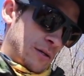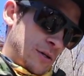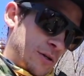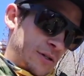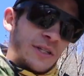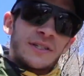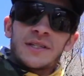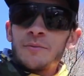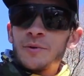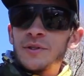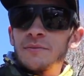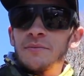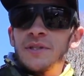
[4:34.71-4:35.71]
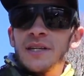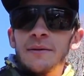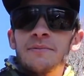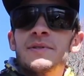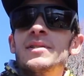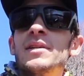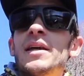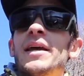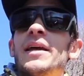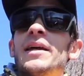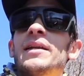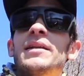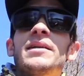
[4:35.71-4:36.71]
hooked us up with some tips,
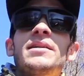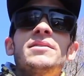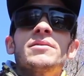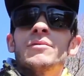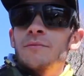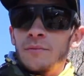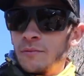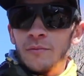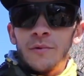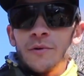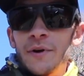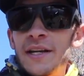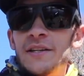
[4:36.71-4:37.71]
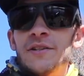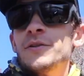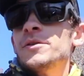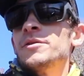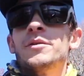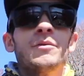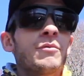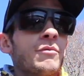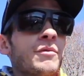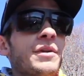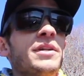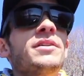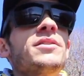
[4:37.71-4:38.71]
and he's a great dude,
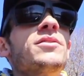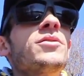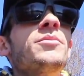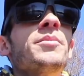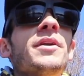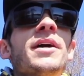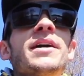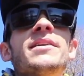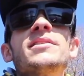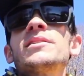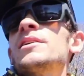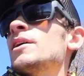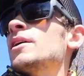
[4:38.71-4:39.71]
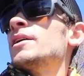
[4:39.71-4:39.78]
really super nice,